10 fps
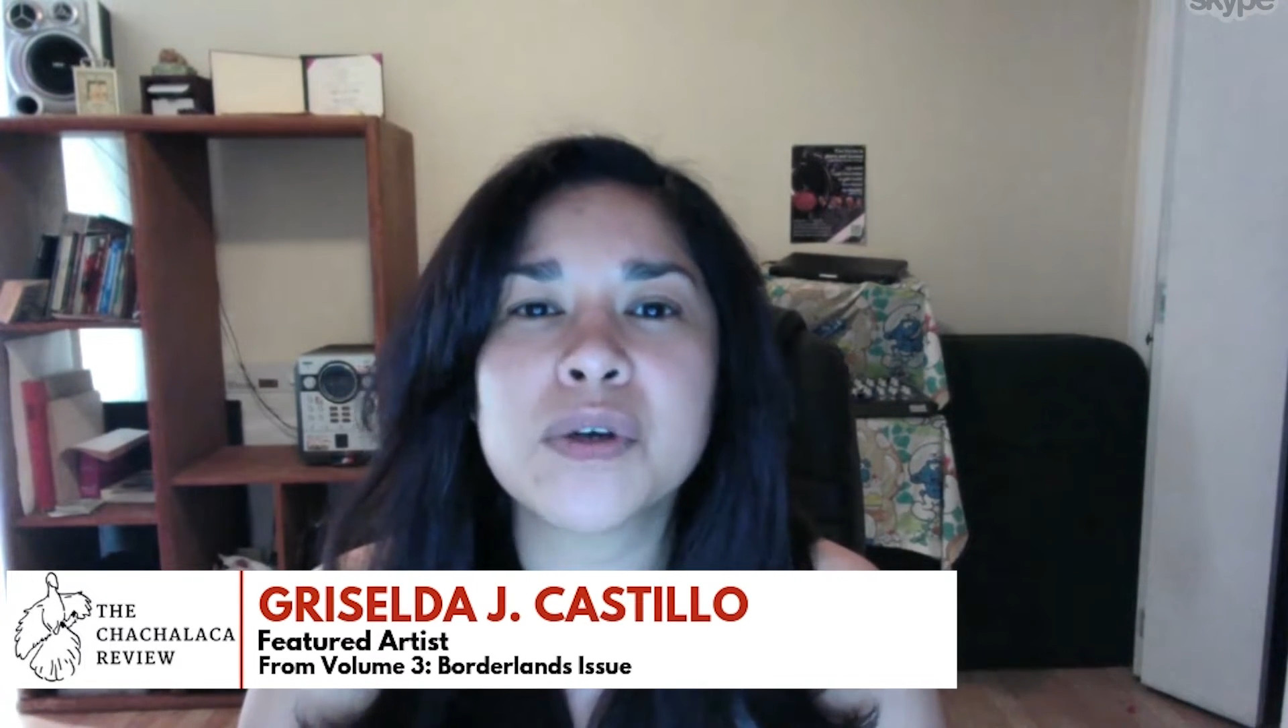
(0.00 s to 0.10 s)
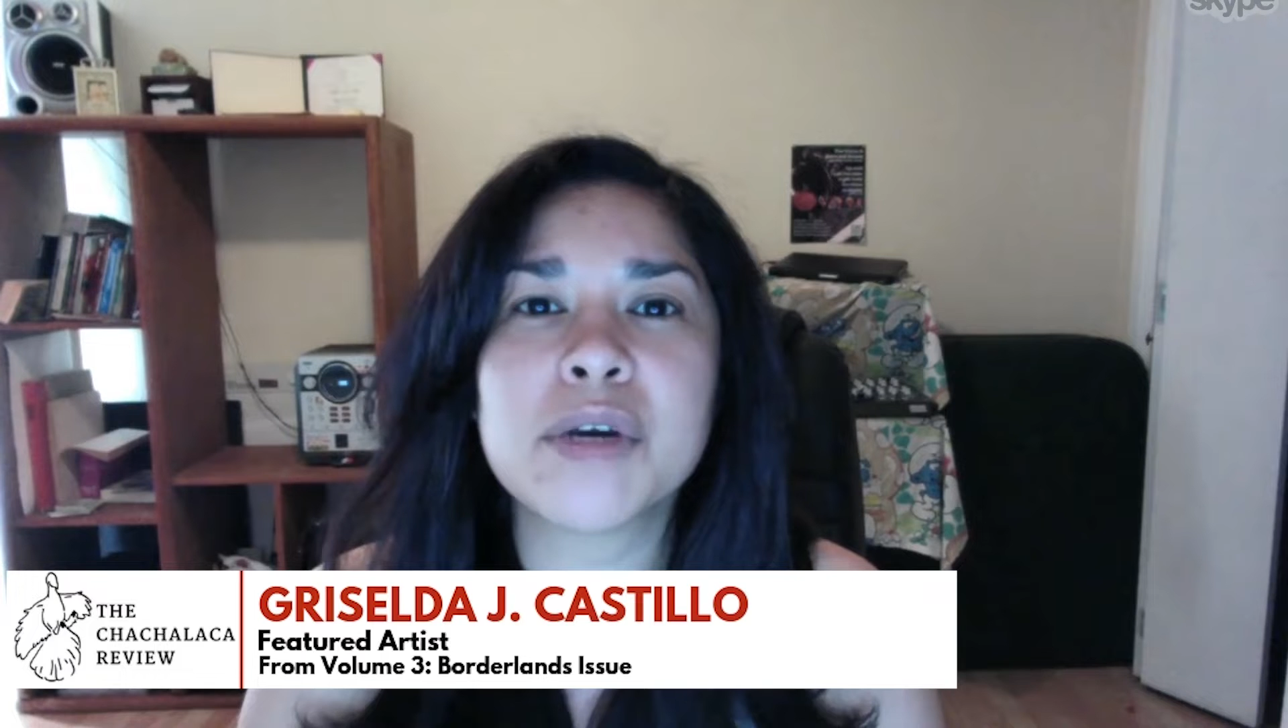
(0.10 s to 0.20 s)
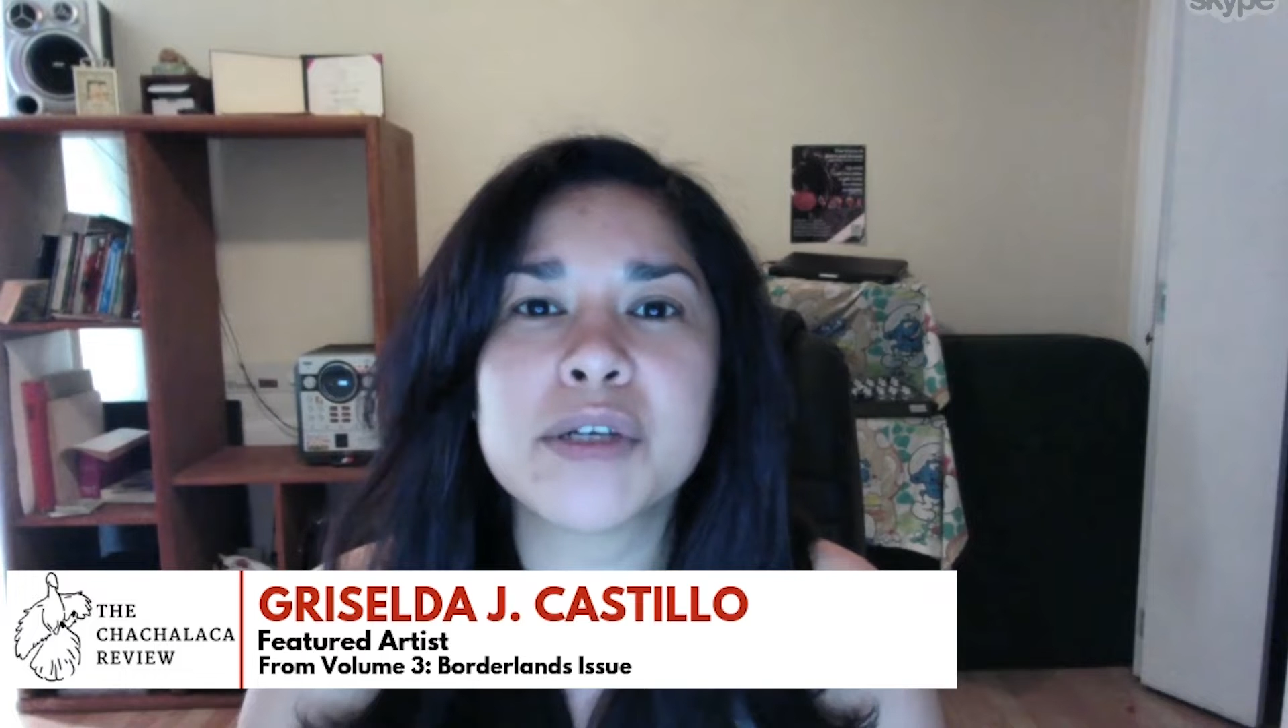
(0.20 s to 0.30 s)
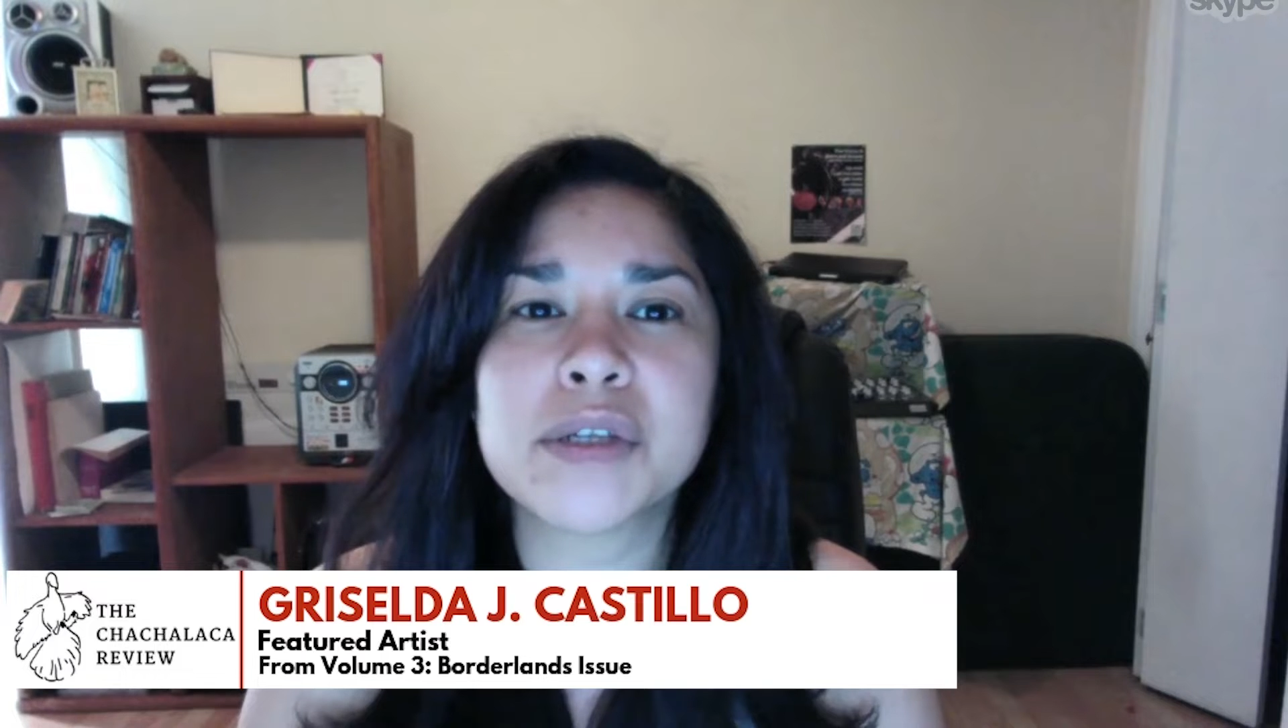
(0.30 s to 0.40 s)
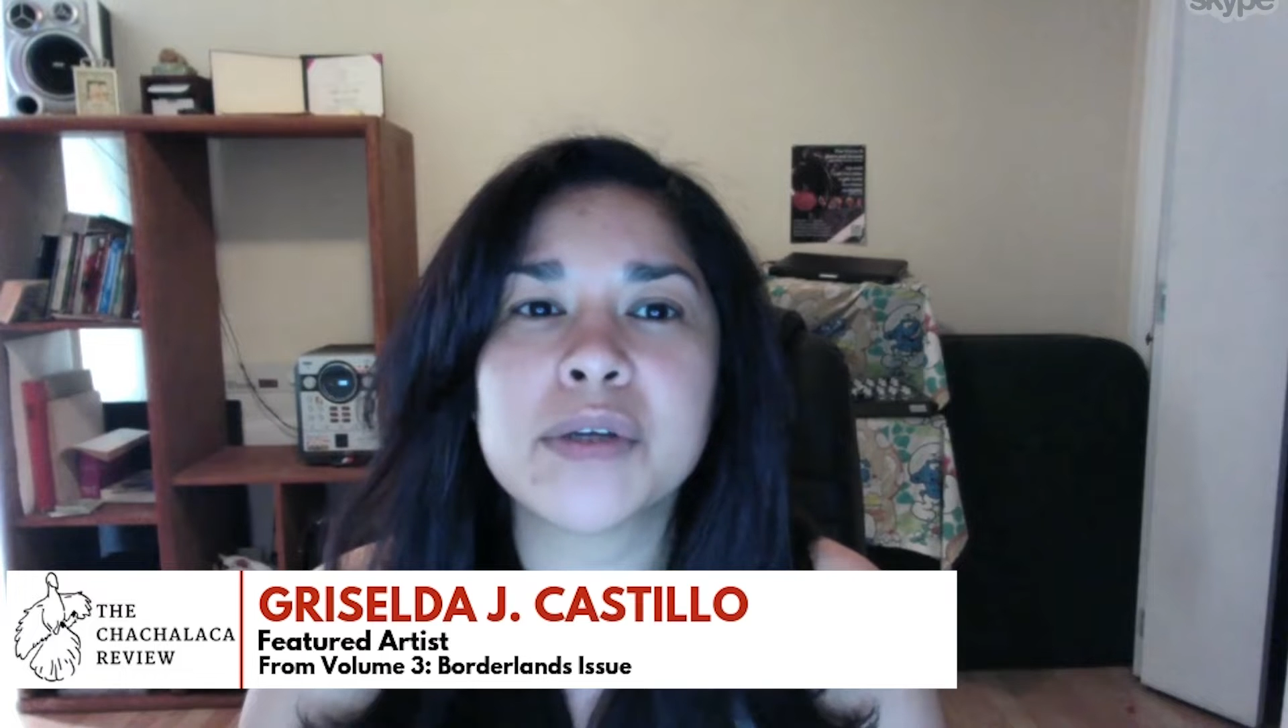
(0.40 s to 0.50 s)

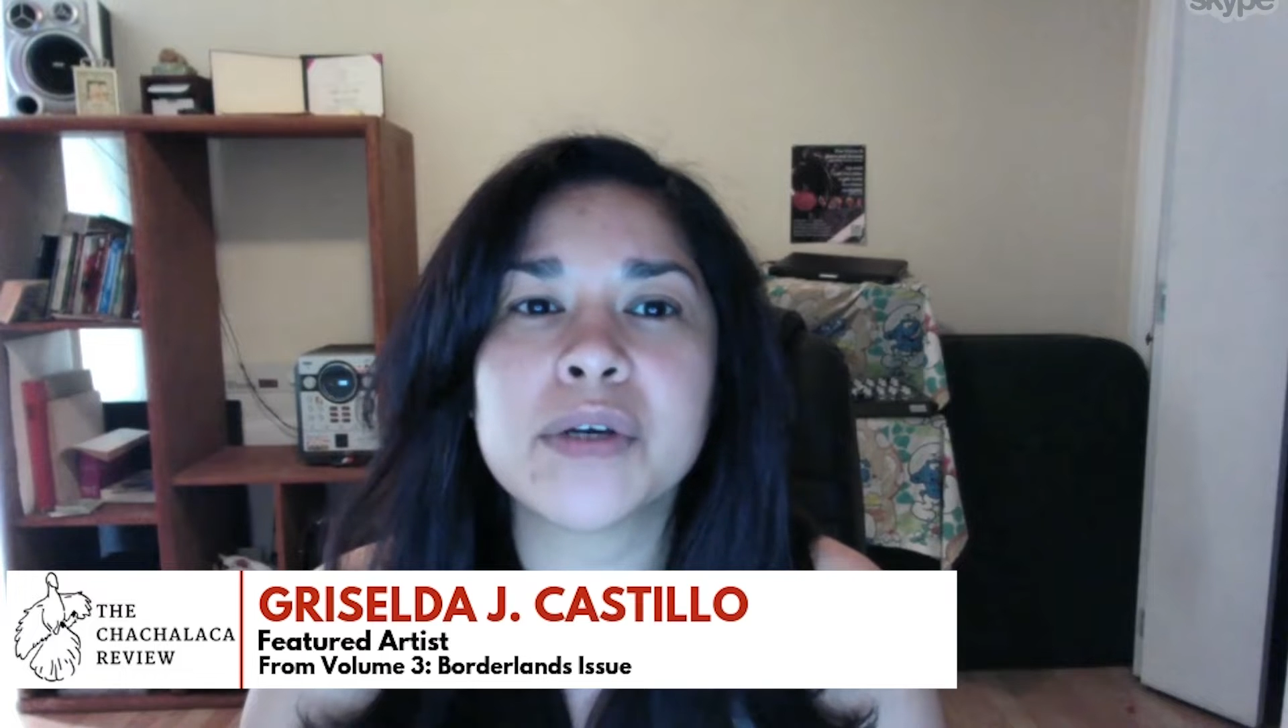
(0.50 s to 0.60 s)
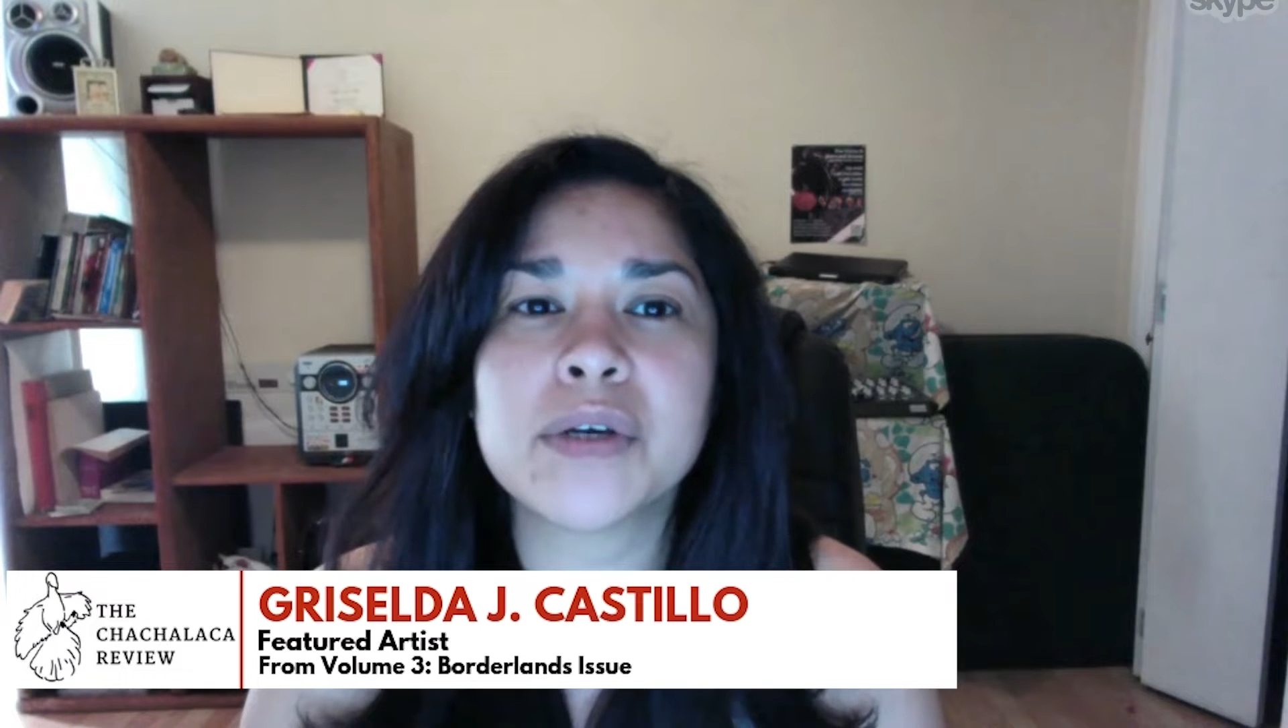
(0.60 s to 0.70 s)
much that you